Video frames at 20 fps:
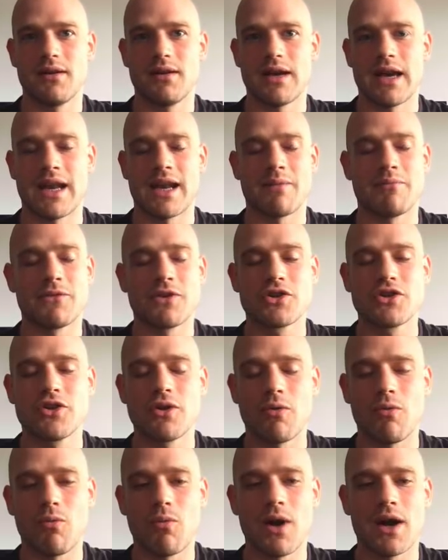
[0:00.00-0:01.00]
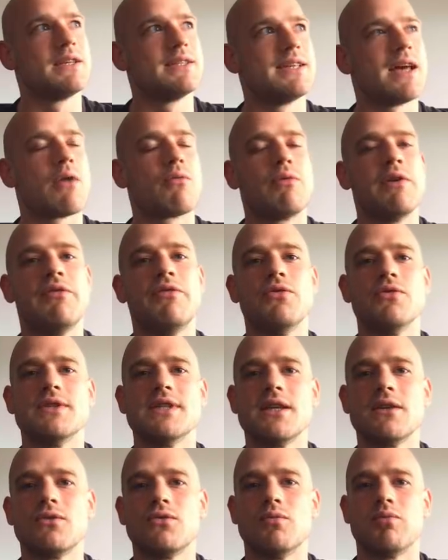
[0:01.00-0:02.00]
and I'm not sure why they are
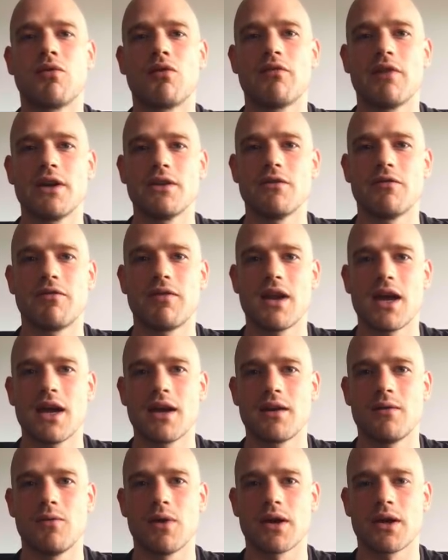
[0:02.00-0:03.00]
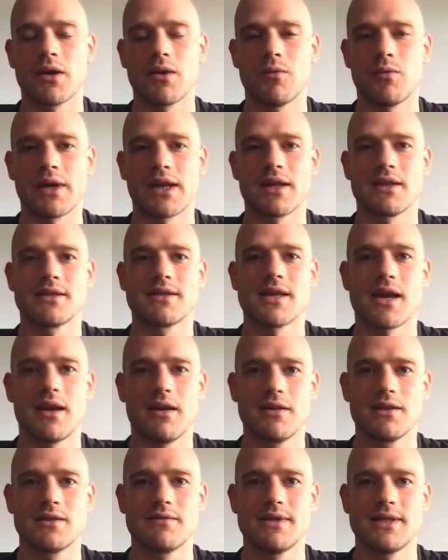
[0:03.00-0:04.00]
refusing to provide a flag where we can
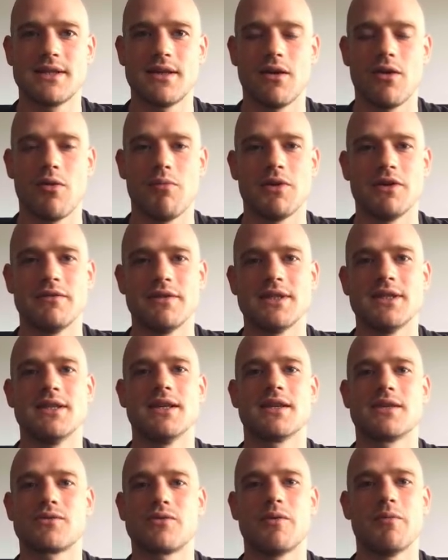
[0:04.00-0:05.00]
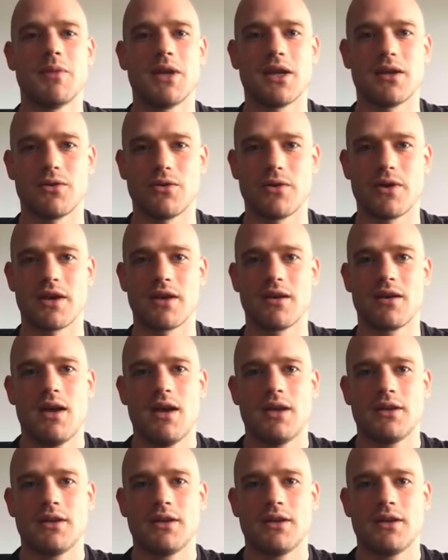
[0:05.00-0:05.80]
silence this error, but this is extremely annoying.